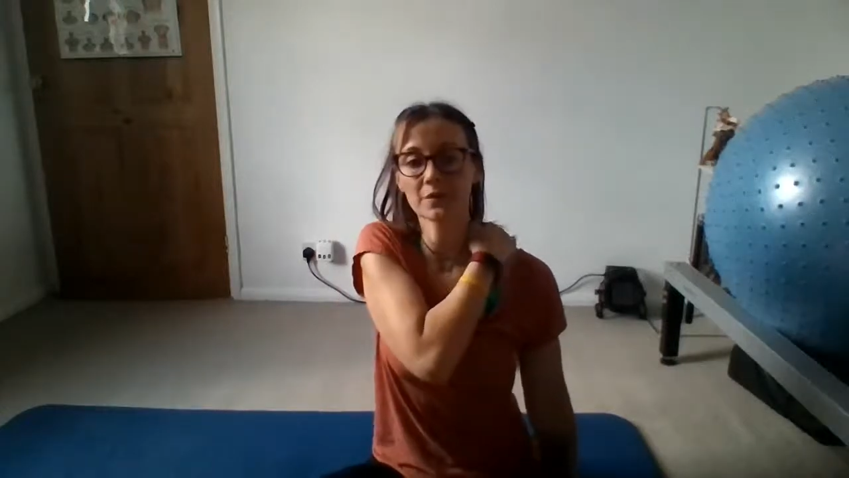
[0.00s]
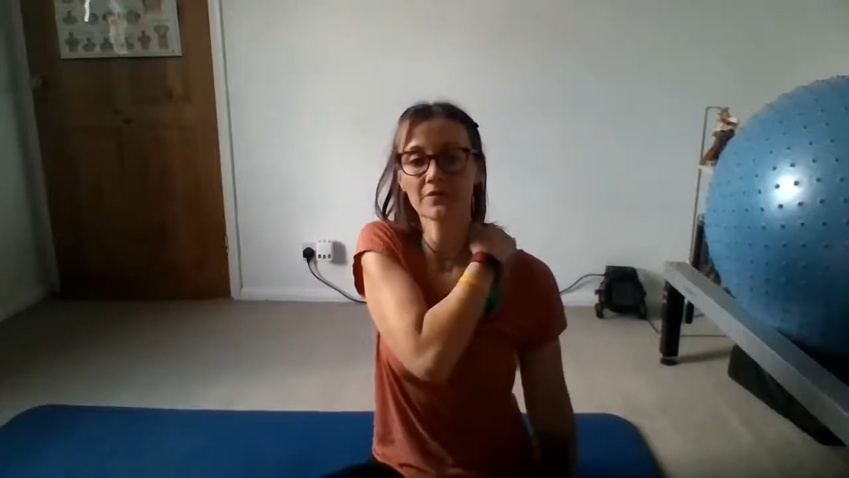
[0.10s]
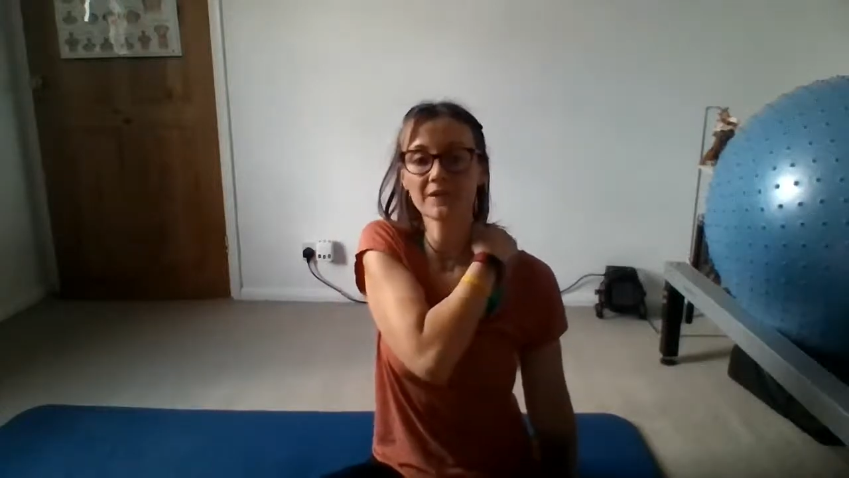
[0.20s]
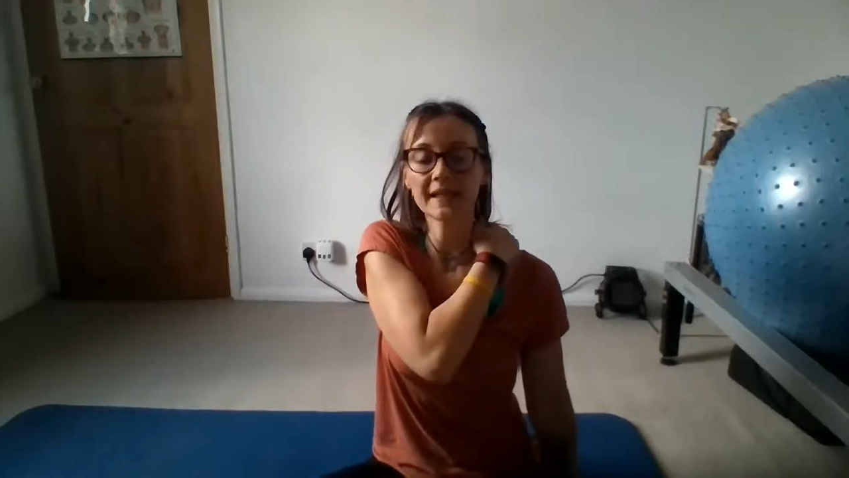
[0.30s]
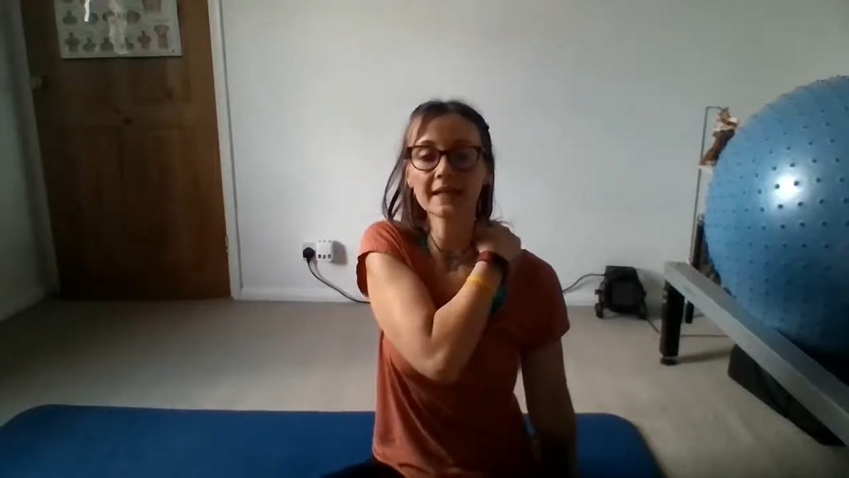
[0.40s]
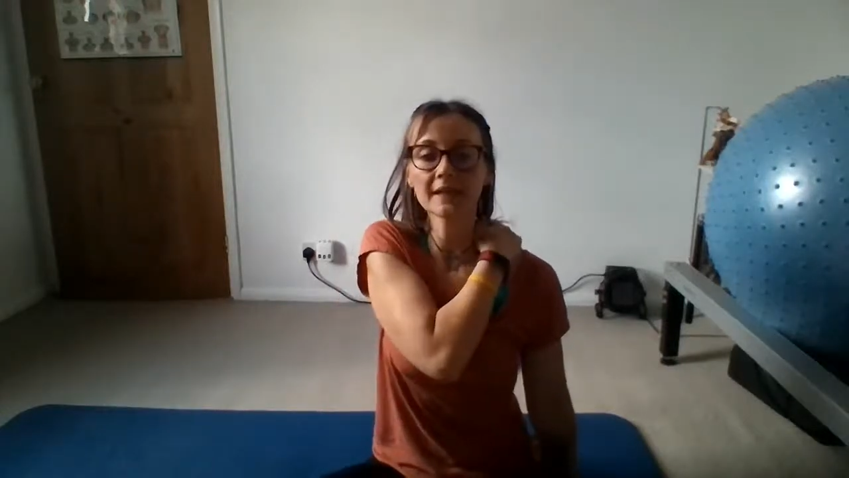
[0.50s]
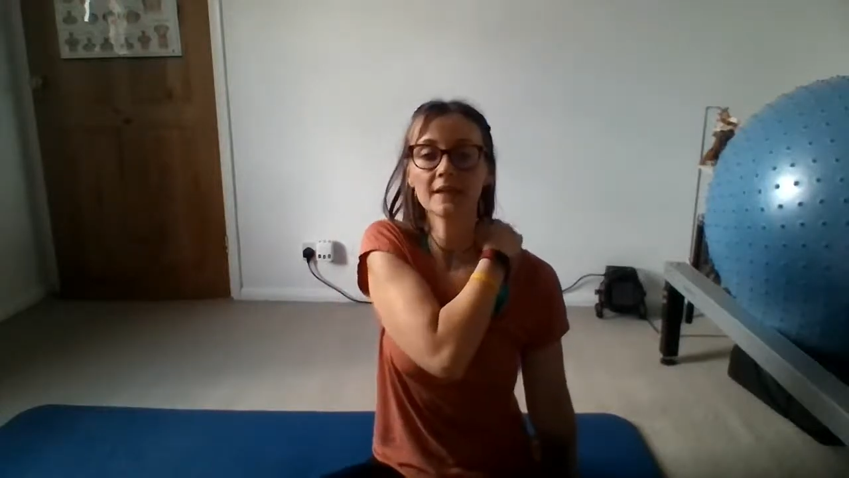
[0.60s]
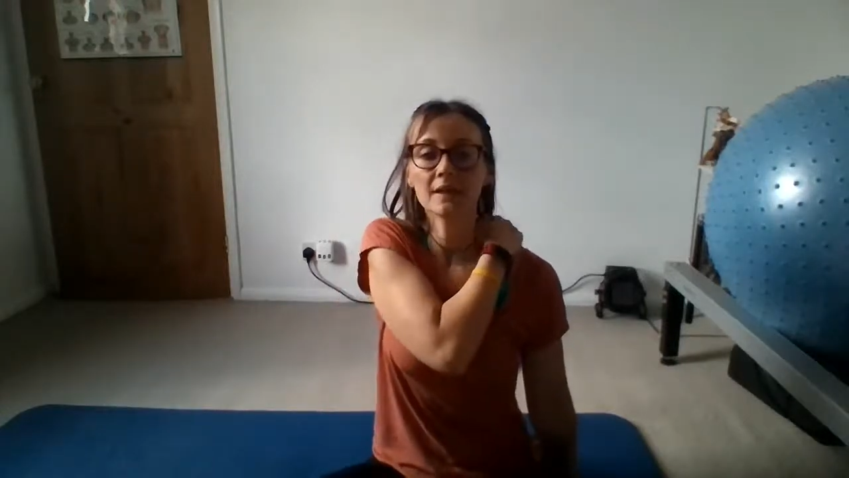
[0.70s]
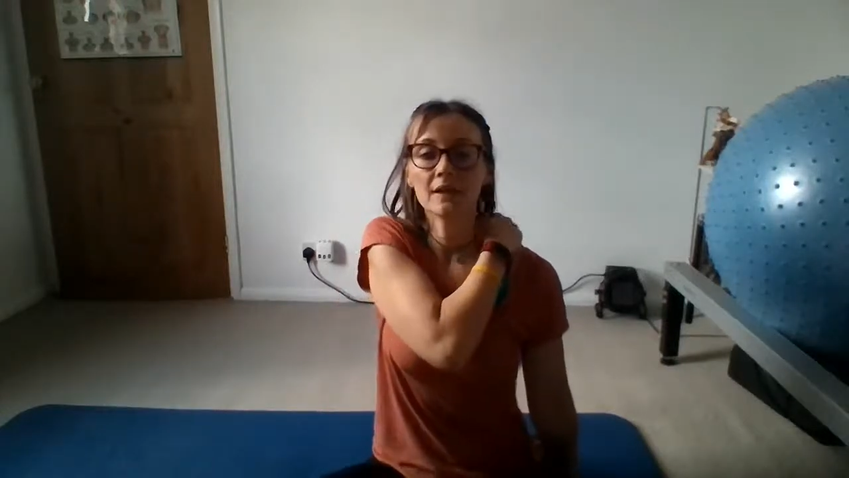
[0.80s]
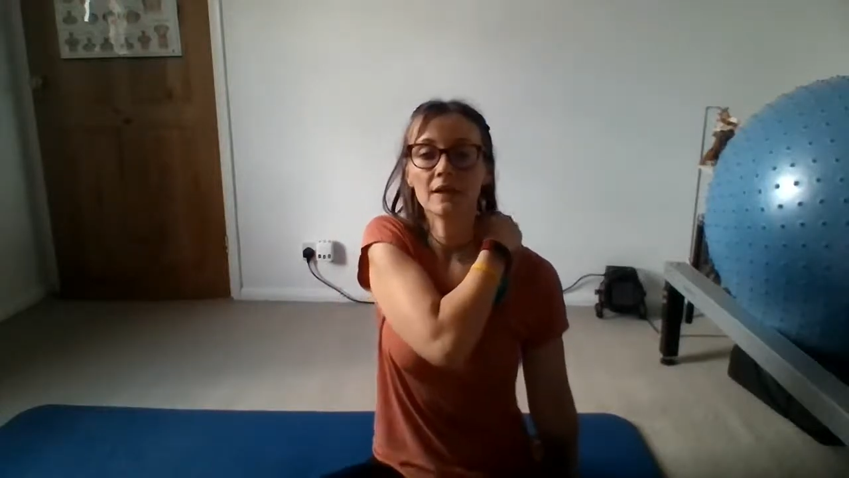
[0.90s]
of the neck
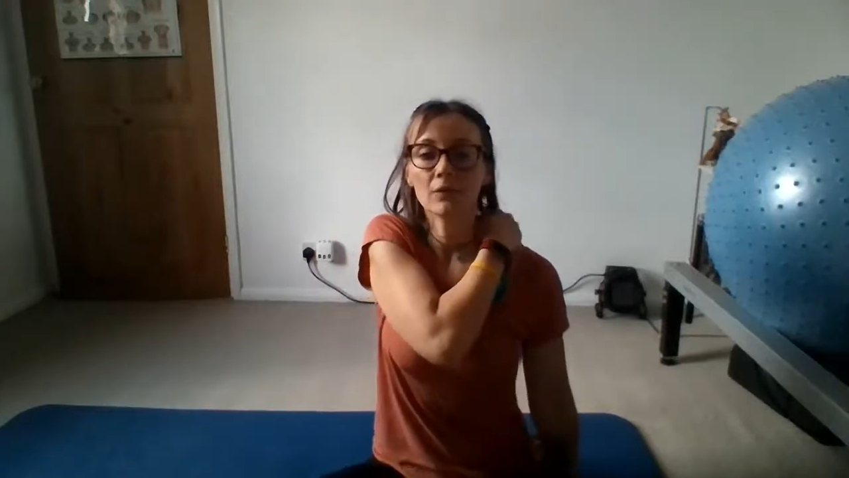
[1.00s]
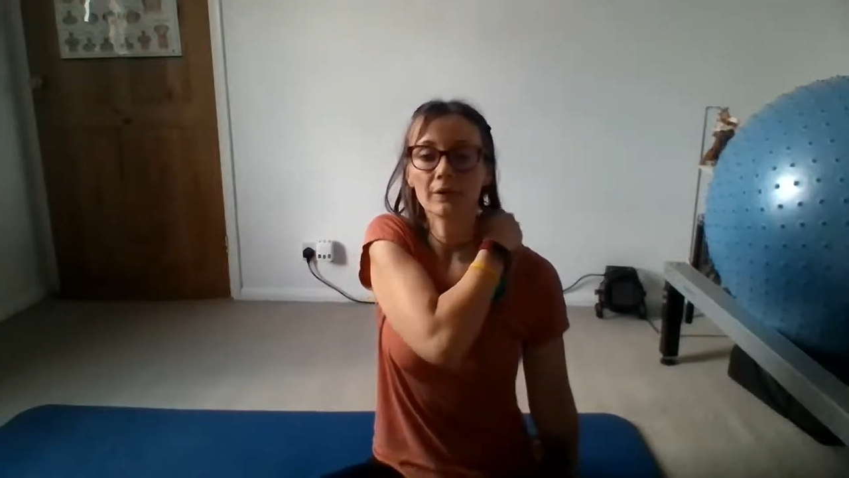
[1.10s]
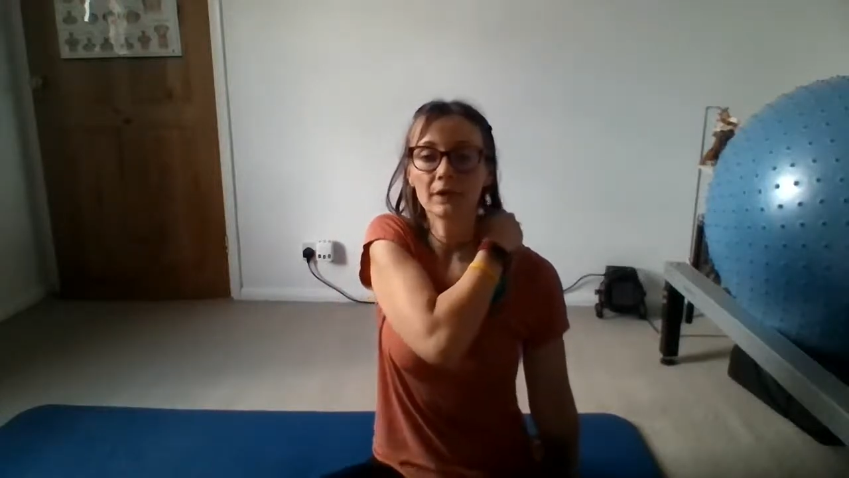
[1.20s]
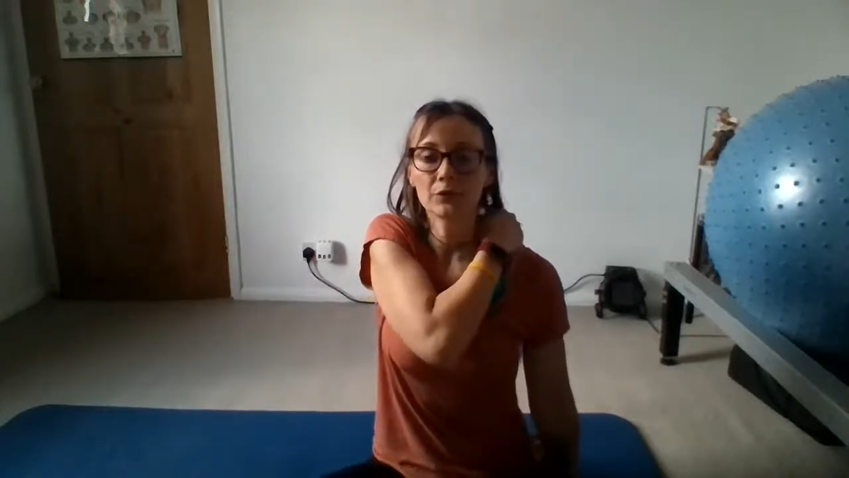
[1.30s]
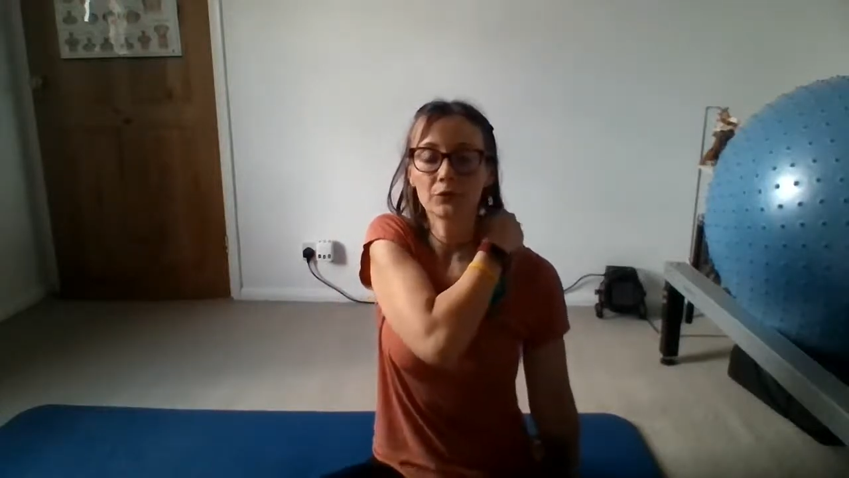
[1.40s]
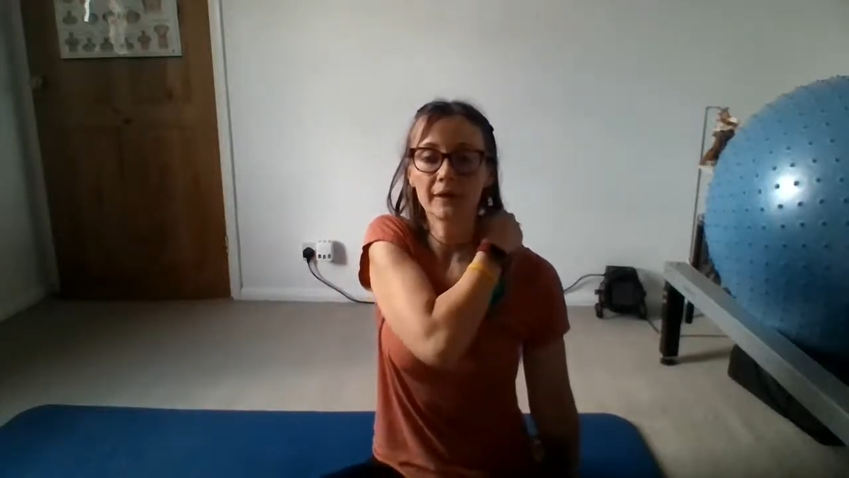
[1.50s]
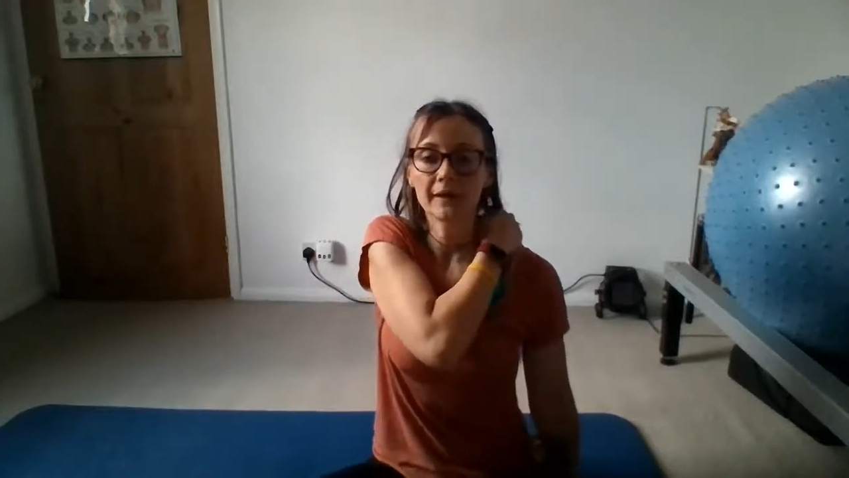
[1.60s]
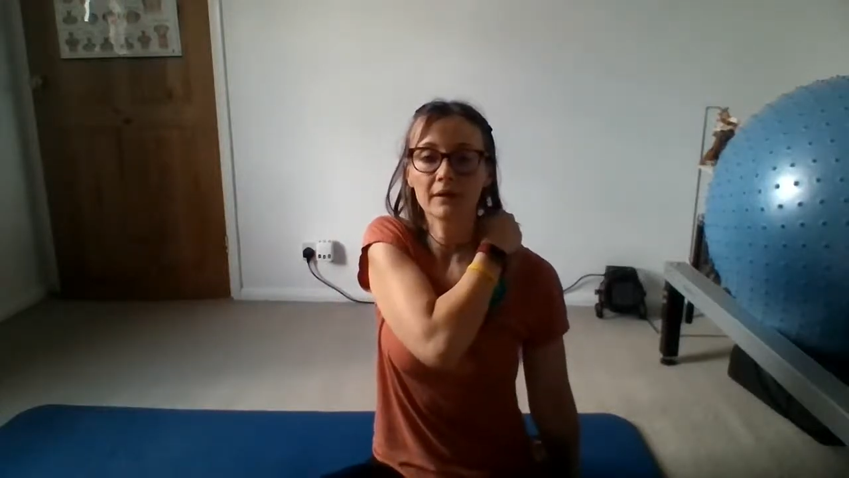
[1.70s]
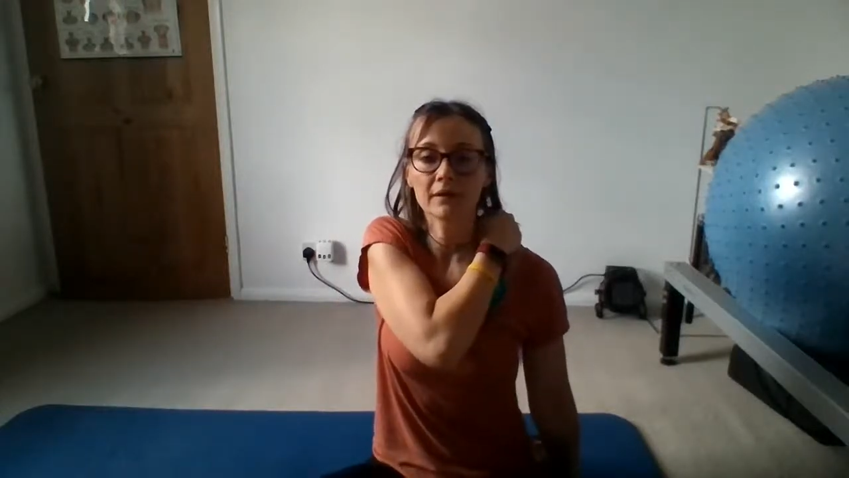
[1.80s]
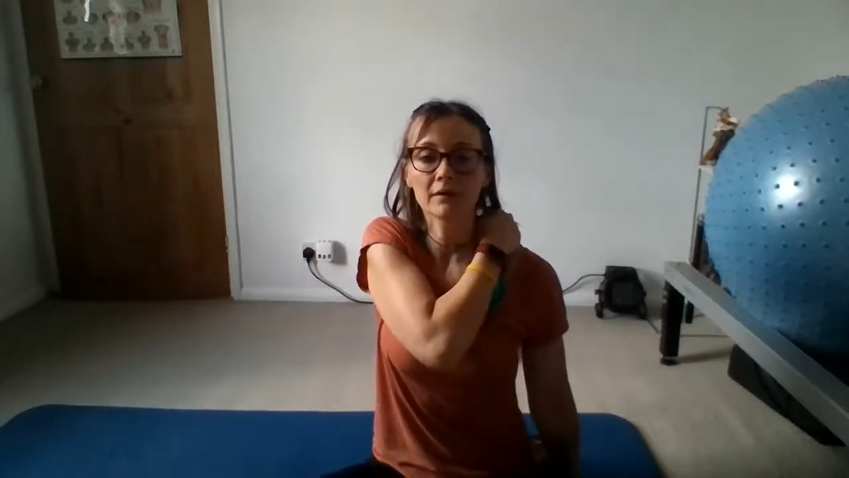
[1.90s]
without doing